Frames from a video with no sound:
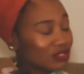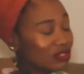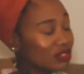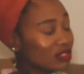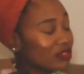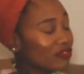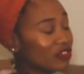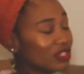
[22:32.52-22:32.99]
So
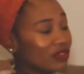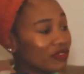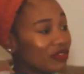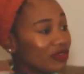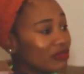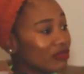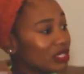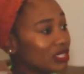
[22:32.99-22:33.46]
it's for
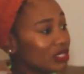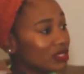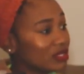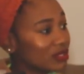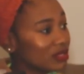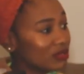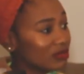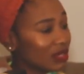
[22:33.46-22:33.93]
different
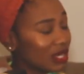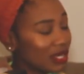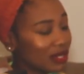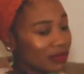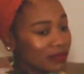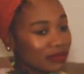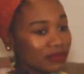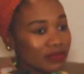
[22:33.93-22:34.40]
reasons,
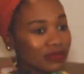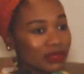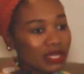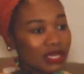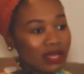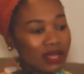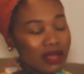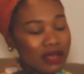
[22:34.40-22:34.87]
right?
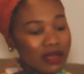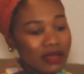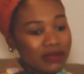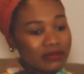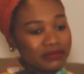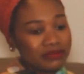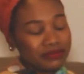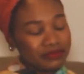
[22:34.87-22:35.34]

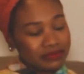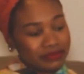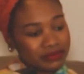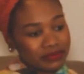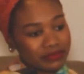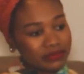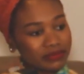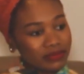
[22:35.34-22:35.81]

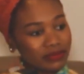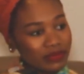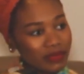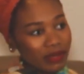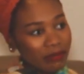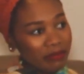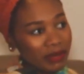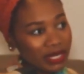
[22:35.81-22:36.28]

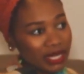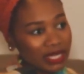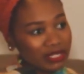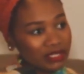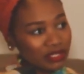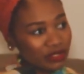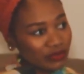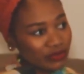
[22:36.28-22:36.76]
But I
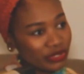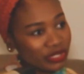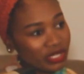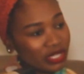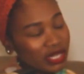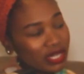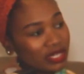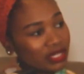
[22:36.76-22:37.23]
just felt
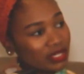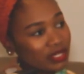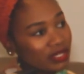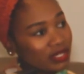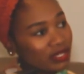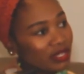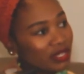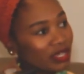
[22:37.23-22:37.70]
like
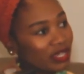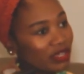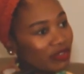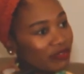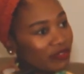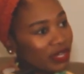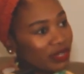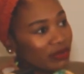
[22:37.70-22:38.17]

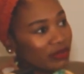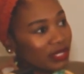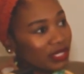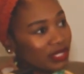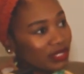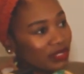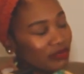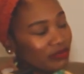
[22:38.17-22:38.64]
if I
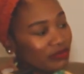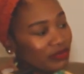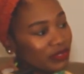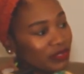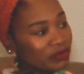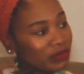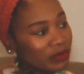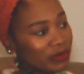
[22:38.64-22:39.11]
don't leave,
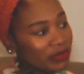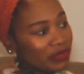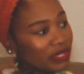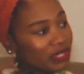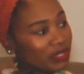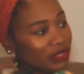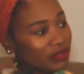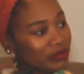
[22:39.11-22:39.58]
he's probably
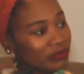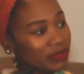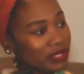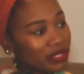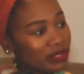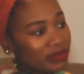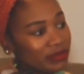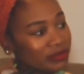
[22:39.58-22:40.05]
gonna kill
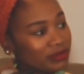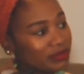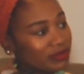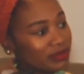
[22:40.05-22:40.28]
me now.